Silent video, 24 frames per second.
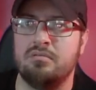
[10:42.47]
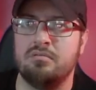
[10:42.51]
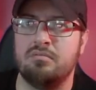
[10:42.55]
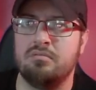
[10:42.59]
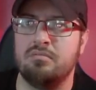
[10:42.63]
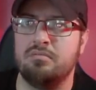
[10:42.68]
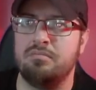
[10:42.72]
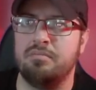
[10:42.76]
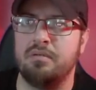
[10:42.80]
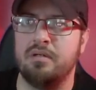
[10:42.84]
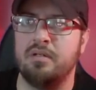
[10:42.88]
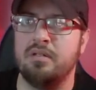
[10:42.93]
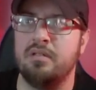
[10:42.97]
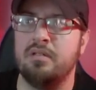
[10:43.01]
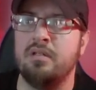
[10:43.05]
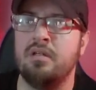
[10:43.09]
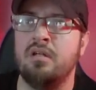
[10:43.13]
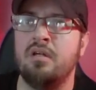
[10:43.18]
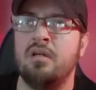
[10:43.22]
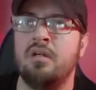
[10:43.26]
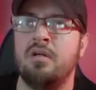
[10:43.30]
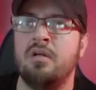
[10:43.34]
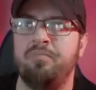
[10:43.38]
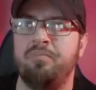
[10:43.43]
but
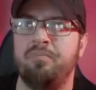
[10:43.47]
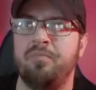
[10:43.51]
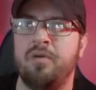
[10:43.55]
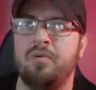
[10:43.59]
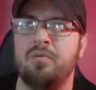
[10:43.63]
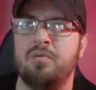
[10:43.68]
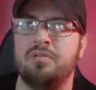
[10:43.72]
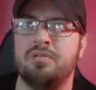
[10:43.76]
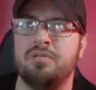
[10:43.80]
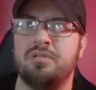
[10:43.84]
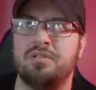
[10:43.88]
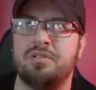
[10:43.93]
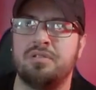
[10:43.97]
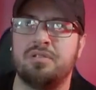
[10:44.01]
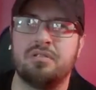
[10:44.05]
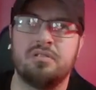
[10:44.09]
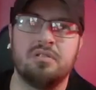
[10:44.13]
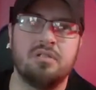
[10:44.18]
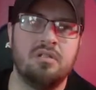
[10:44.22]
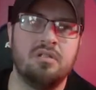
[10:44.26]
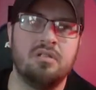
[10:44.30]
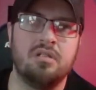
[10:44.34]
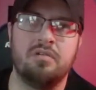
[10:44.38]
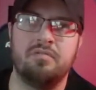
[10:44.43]
it was
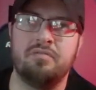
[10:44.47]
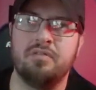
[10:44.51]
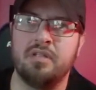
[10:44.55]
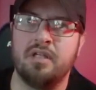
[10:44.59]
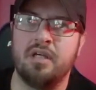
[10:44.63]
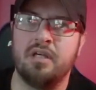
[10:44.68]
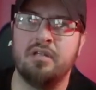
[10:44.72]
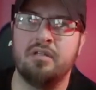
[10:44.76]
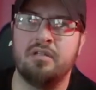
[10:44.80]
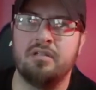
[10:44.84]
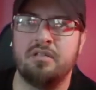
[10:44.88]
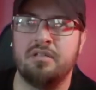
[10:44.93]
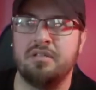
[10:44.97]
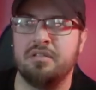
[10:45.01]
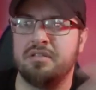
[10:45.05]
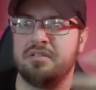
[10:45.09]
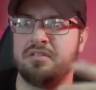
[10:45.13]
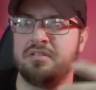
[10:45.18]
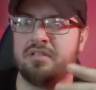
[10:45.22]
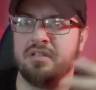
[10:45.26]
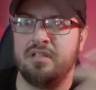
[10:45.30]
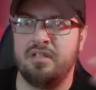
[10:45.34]
enough to get it in a state